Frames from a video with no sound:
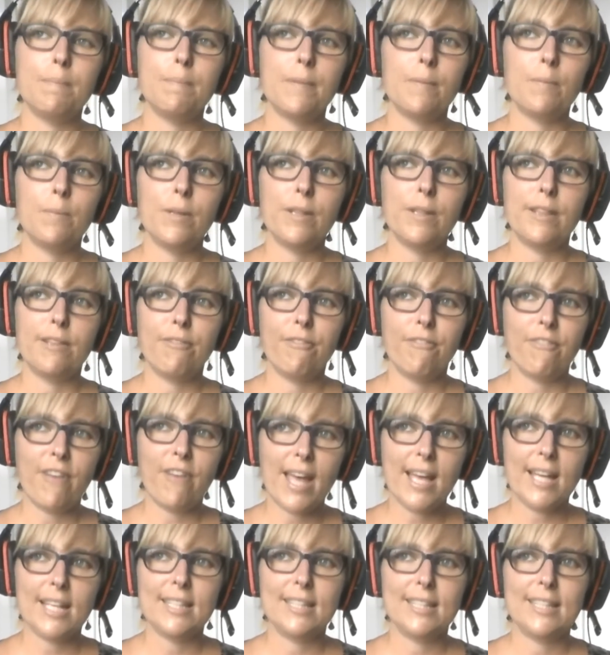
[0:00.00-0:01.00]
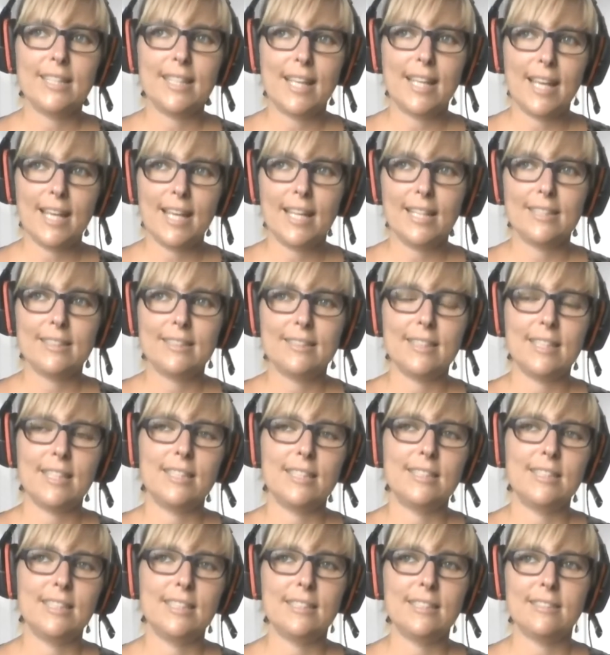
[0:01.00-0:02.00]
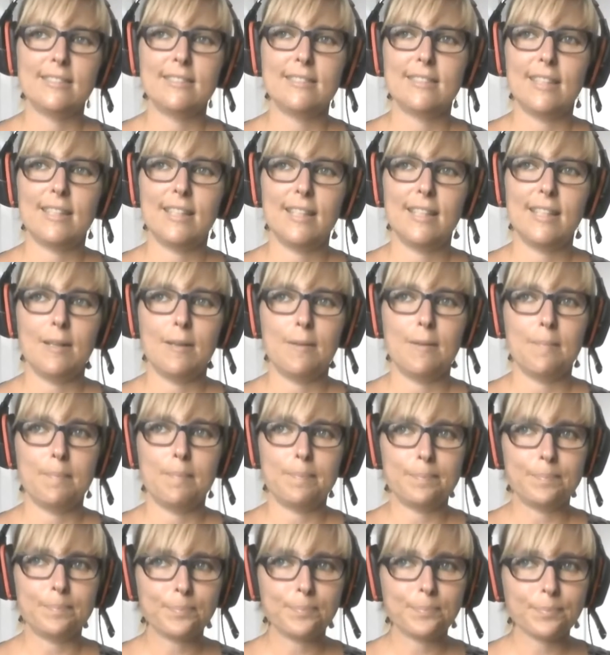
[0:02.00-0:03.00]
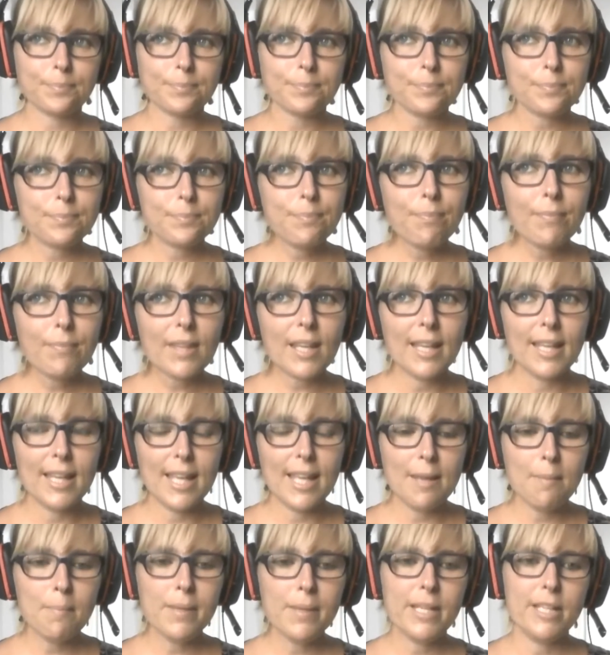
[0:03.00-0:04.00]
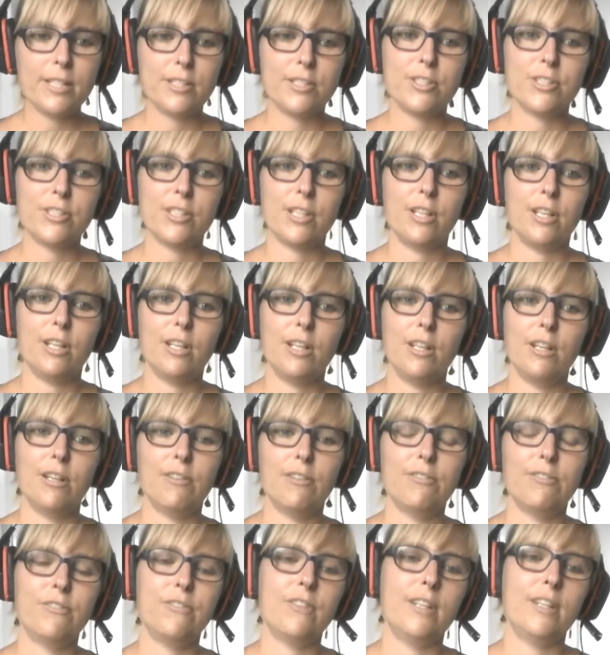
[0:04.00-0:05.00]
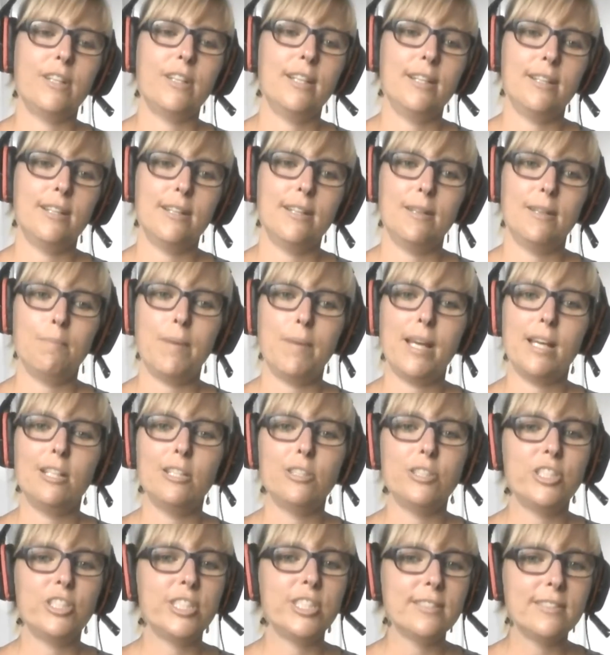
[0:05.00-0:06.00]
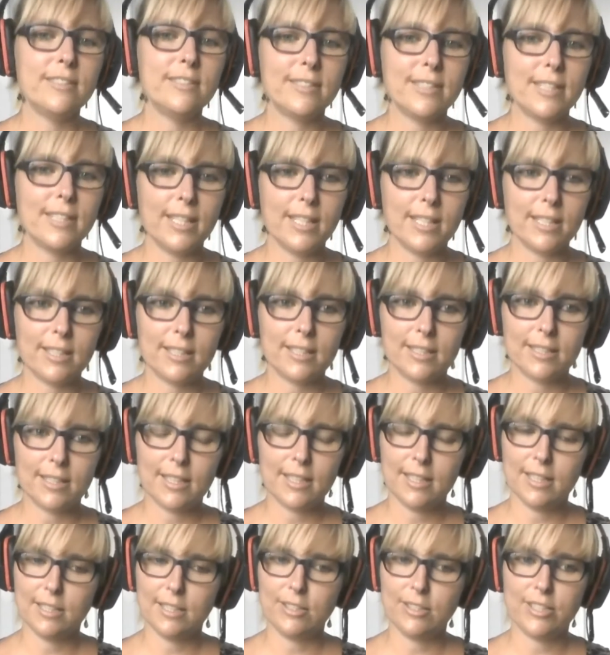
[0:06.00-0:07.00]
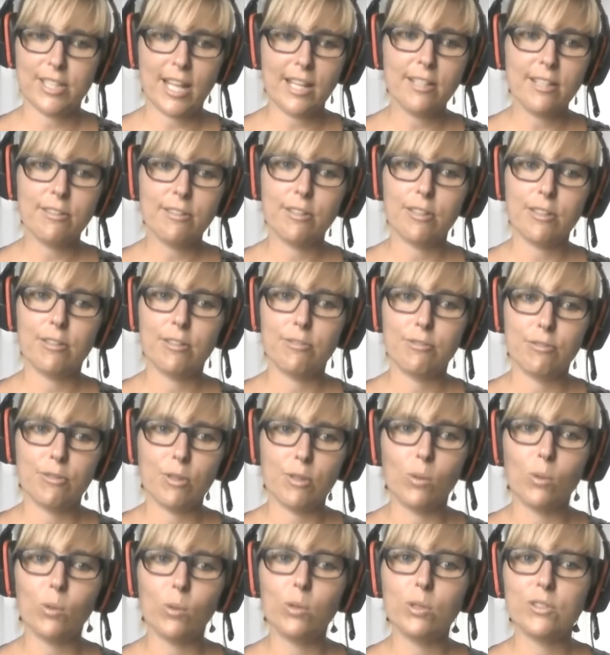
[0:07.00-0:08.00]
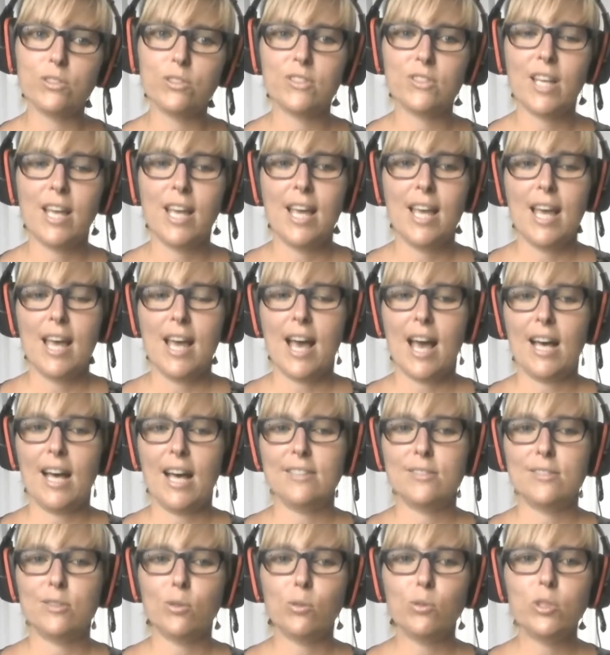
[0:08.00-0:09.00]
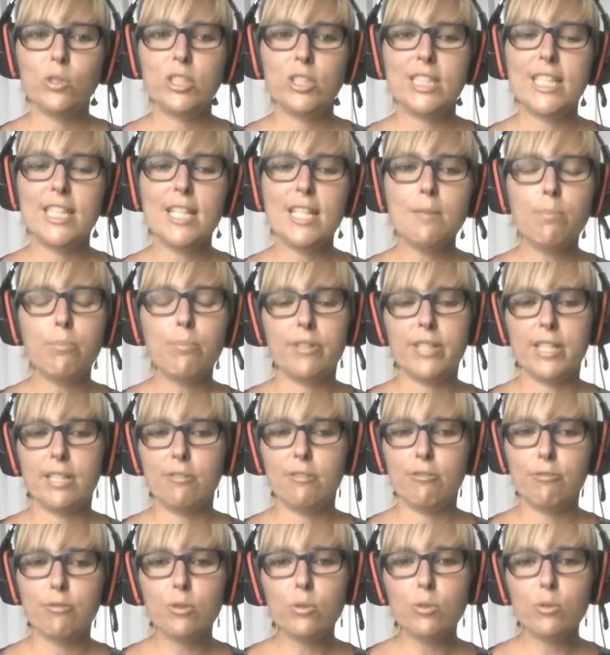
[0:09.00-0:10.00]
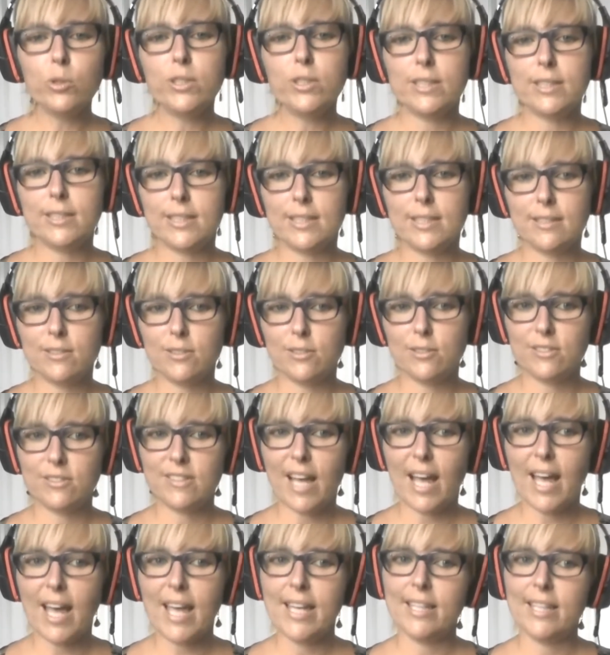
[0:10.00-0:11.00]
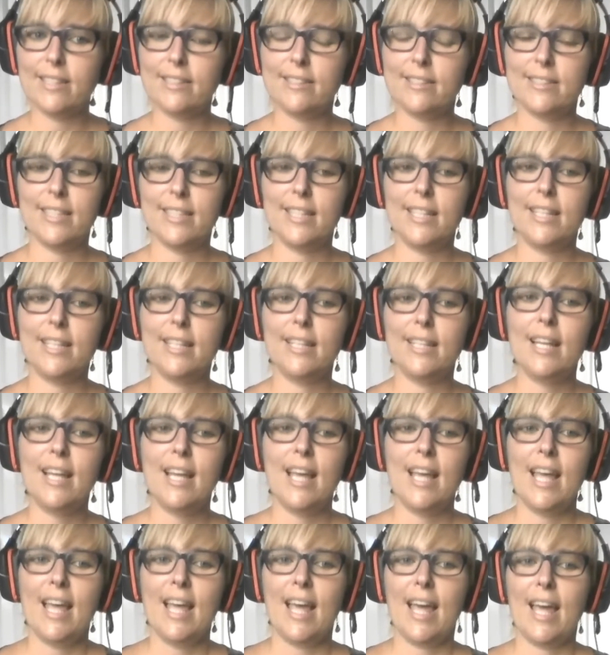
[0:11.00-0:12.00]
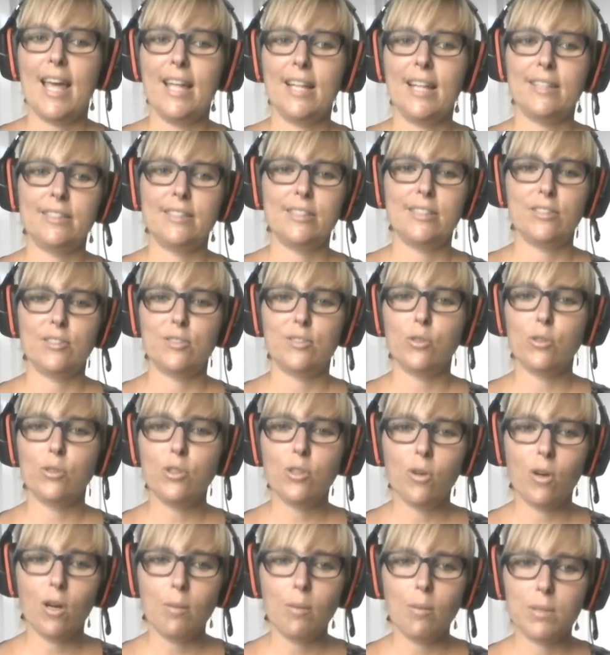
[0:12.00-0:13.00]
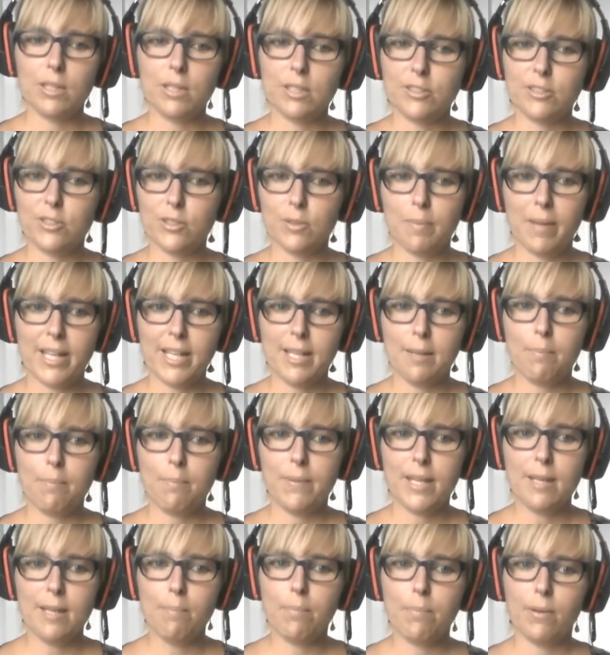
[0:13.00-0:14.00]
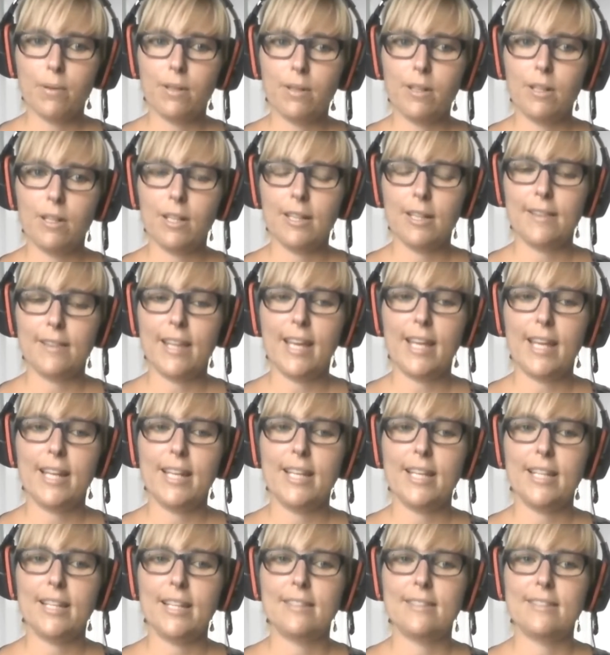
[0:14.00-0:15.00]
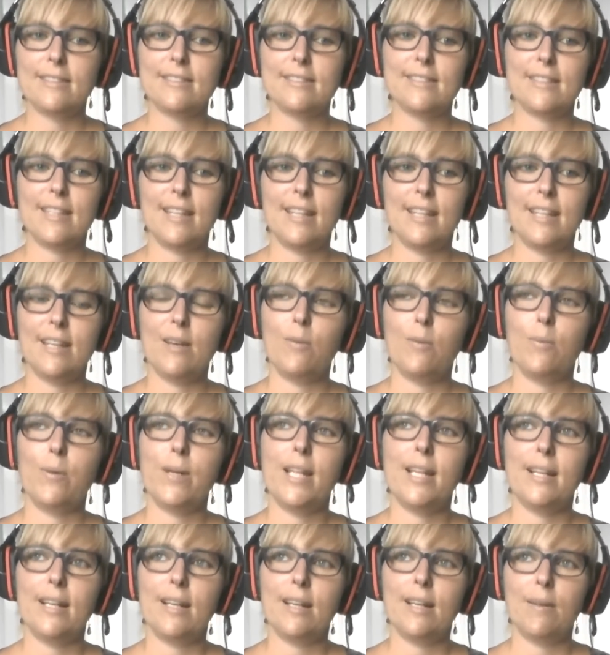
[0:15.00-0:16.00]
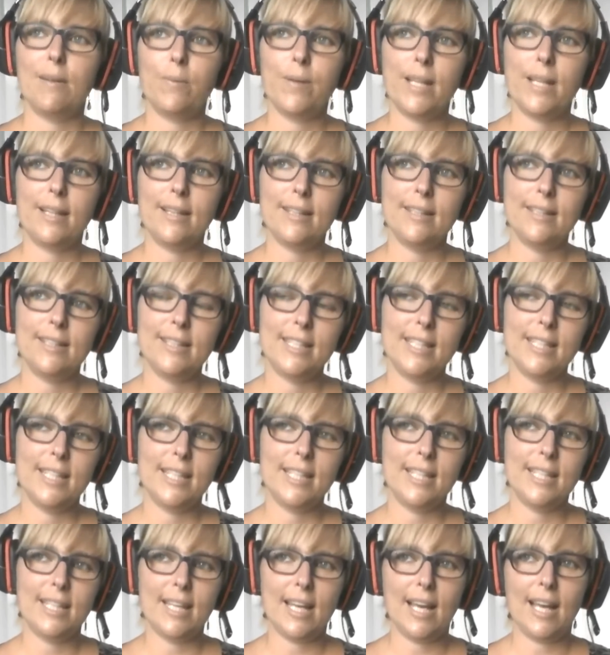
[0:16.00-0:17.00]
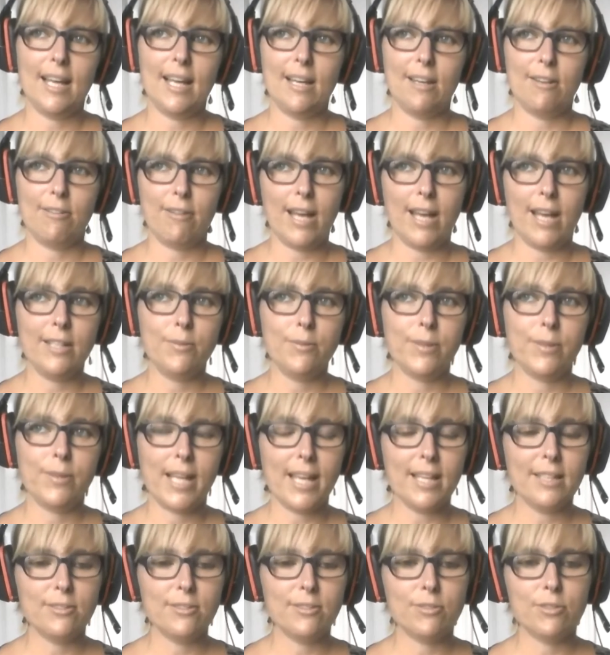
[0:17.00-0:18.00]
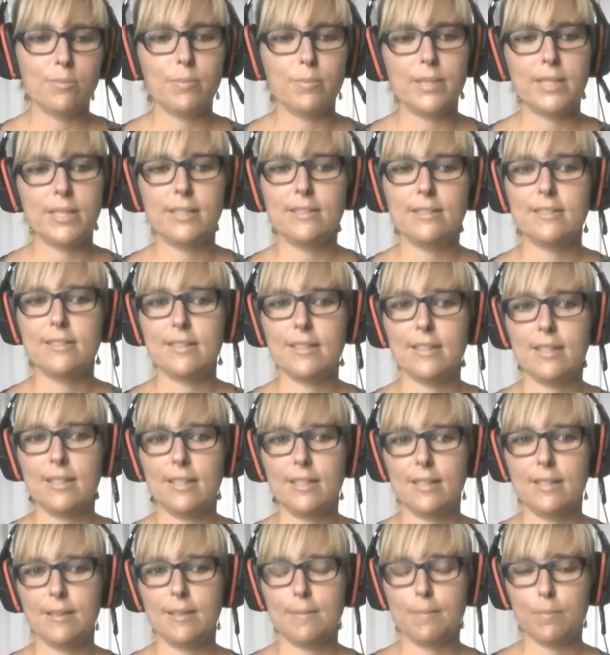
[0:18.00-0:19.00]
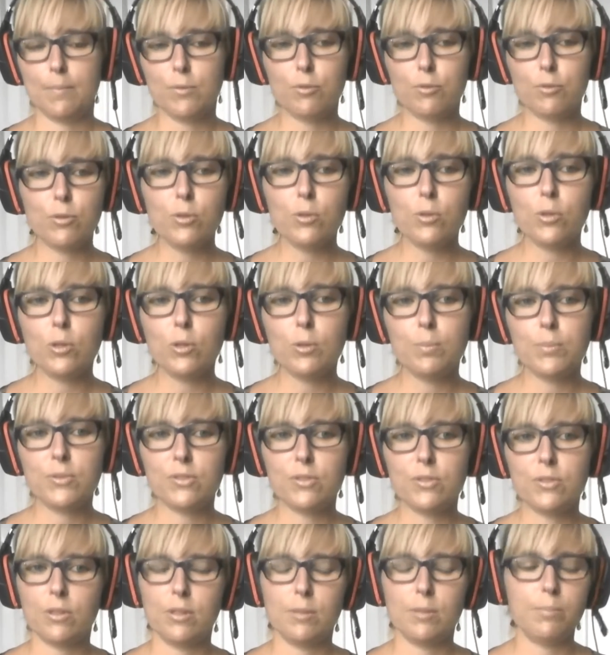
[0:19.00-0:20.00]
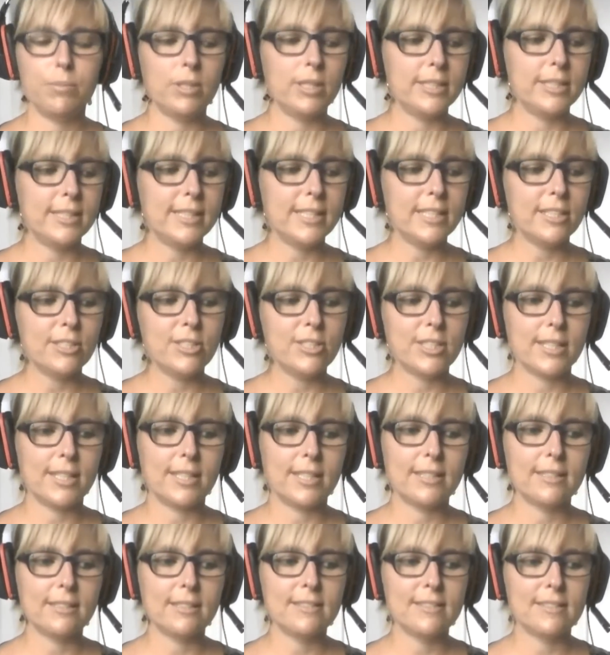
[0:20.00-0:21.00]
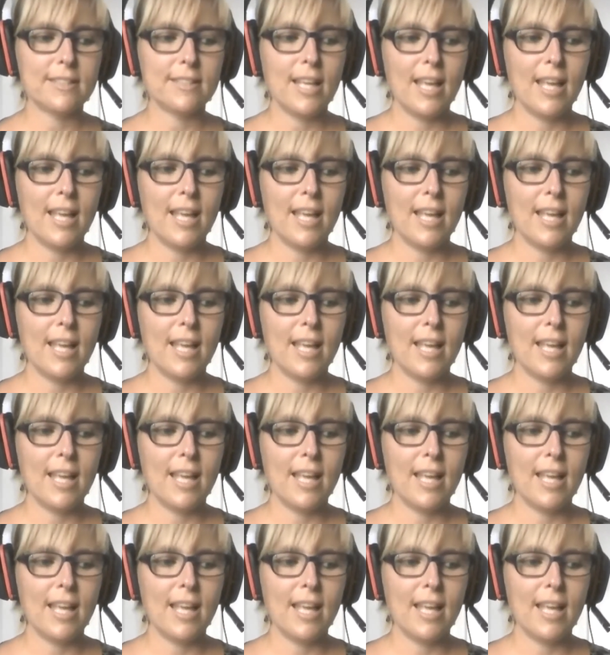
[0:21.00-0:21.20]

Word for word: with the fact that this um, image of uh, biologistic uh, gender roles are so deeply rooted in society and so normal to many people that it's uh, when when the uh, right-wing extremist um, groups or politicians